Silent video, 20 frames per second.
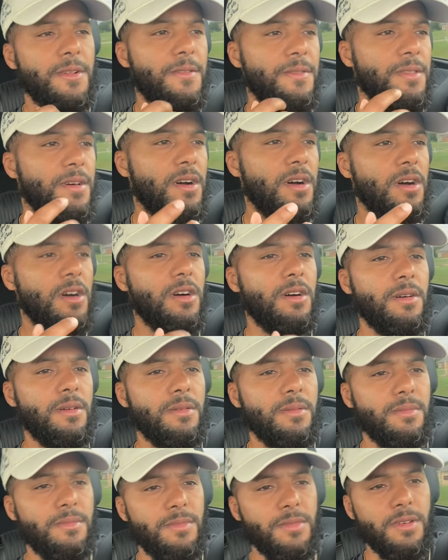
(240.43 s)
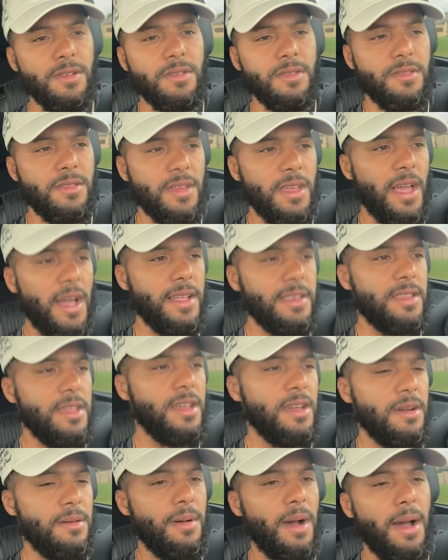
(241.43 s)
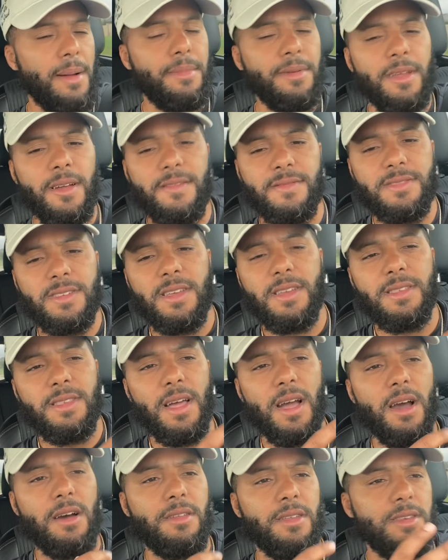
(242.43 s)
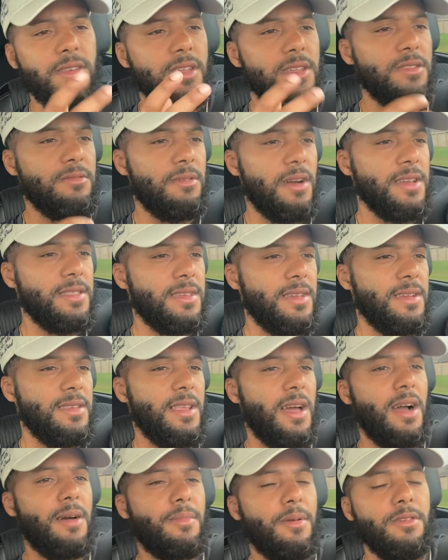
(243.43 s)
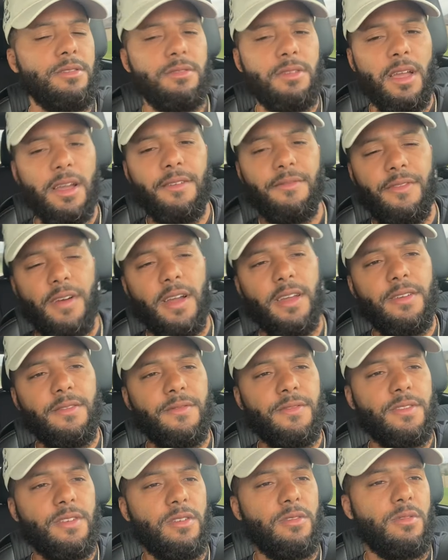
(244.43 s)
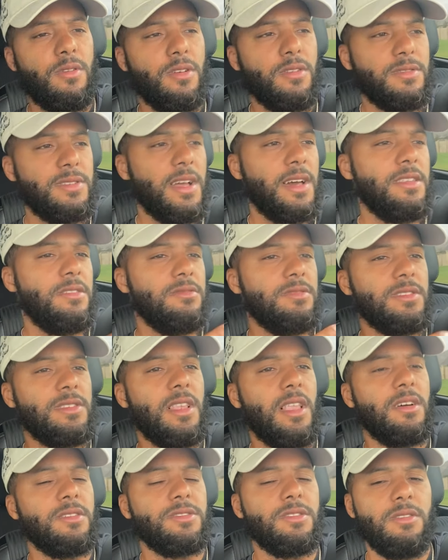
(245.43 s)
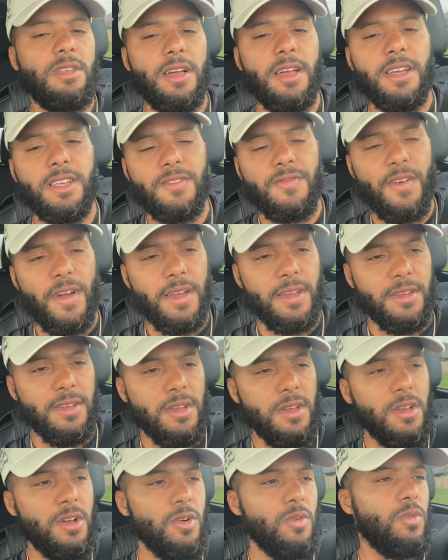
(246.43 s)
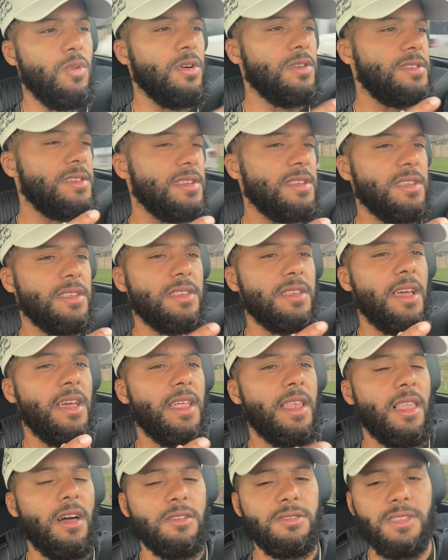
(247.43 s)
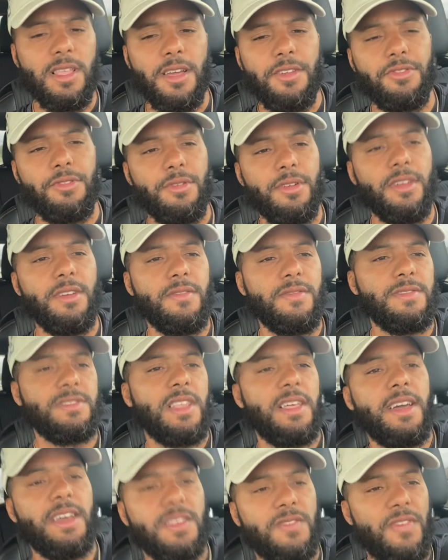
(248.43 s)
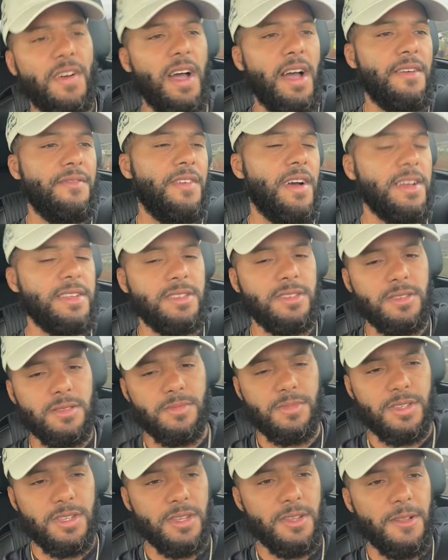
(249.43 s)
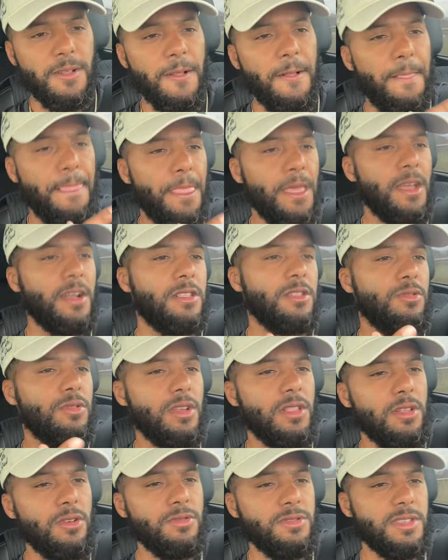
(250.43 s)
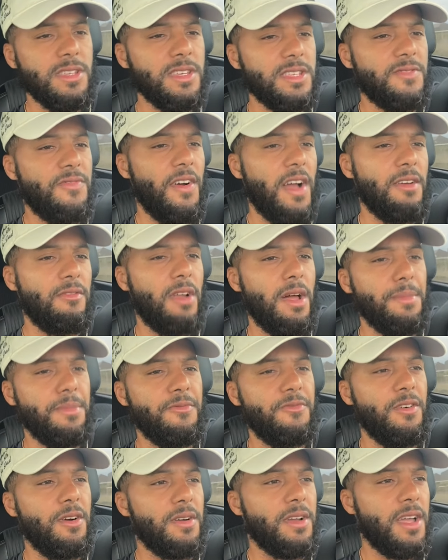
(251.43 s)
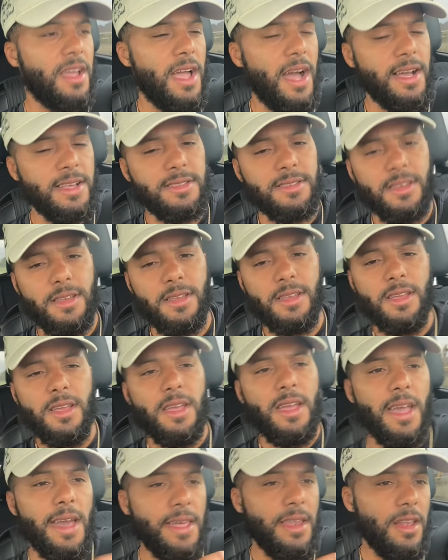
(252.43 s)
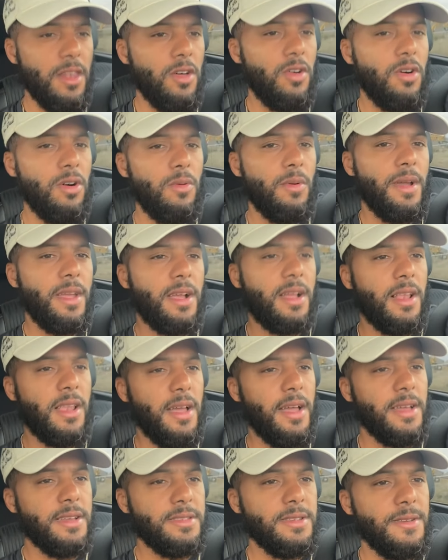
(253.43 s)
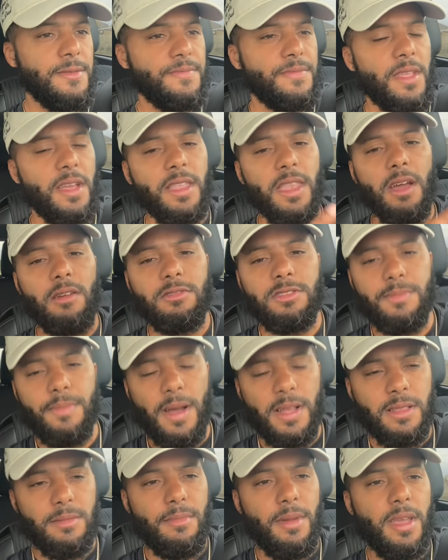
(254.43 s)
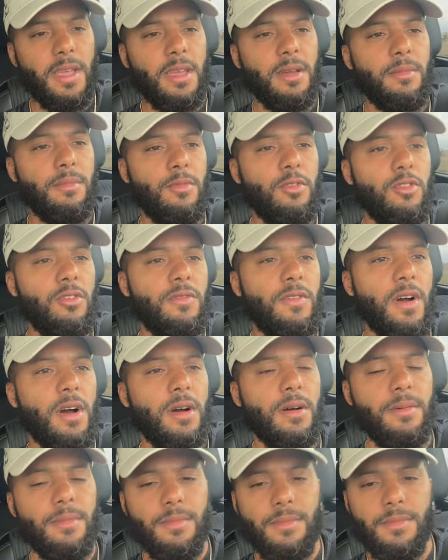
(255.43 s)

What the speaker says: the goddamn IBF said, nah, they did the right thing. Nah, bro, you can't fight for no world title. You just lost your last fight. Warrington had lost like three of his last five fights or some shit, including losing his fight right before Kakase at a lower weight class. And they was about to make him move up.